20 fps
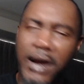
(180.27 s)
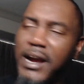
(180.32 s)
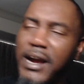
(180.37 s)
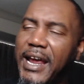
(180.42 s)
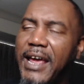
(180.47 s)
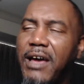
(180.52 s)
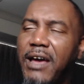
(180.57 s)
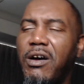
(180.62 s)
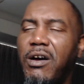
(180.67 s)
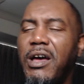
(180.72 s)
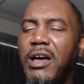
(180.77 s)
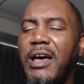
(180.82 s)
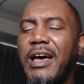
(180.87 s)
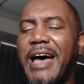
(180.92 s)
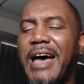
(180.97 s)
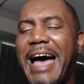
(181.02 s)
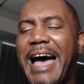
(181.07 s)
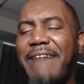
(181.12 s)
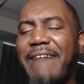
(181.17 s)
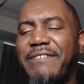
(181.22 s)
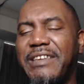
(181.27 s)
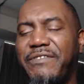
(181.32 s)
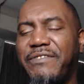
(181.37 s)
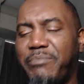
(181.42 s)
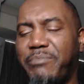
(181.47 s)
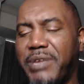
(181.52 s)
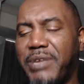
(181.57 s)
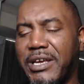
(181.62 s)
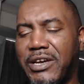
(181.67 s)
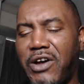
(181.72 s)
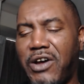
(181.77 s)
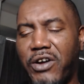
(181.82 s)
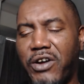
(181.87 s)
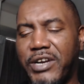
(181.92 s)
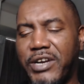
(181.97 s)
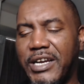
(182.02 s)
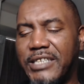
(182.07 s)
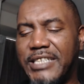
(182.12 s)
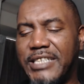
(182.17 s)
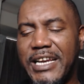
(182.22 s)
Hell, I've even been called a
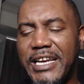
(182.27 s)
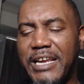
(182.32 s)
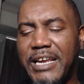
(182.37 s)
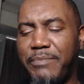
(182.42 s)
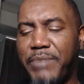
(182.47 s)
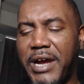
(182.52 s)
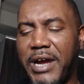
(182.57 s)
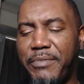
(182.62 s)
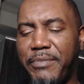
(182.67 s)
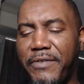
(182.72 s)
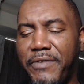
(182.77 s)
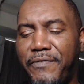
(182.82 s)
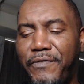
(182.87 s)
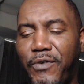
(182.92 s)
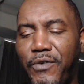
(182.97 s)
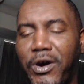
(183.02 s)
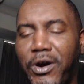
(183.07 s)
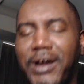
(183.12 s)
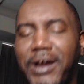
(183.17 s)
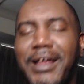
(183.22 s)
teddy bear before.